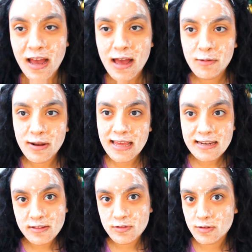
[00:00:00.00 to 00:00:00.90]
I will
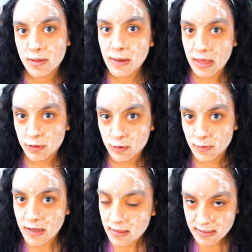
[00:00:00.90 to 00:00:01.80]
head into the
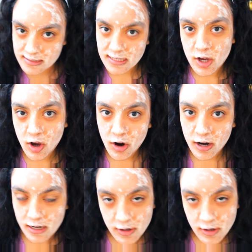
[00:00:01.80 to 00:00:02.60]
bathroom, the C R,